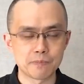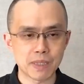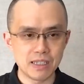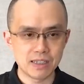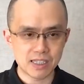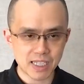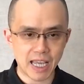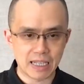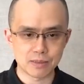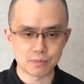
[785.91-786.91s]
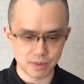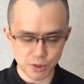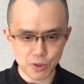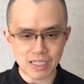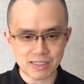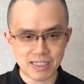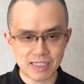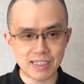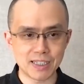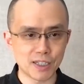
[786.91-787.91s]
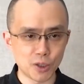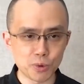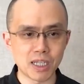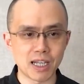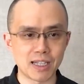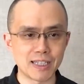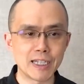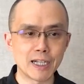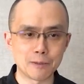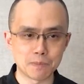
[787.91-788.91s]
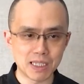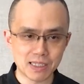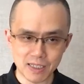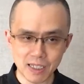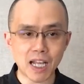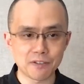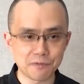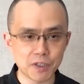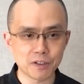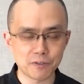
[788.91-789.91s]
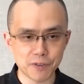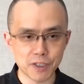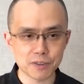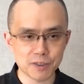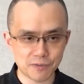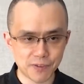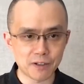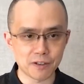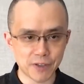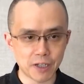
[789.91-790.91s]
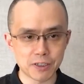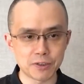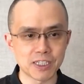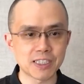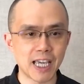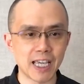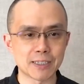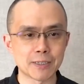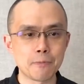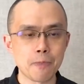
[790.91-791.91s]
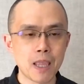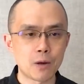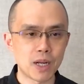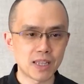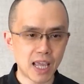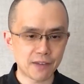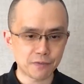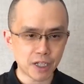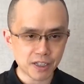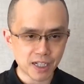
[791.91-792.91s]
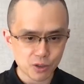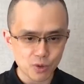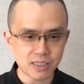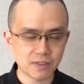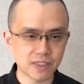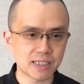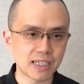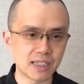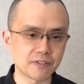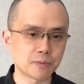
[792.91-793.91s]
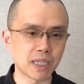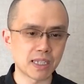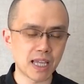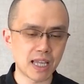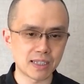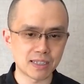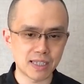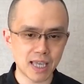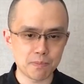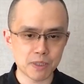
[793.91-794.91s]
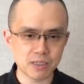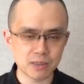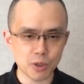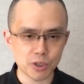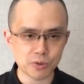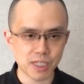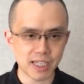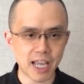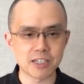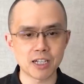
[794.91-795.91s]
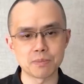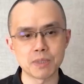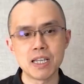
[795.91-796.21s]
In this case, UST, Luna, it kind of fell into this case, where they have very aggressive incentives, but then their business model couldn't catch up.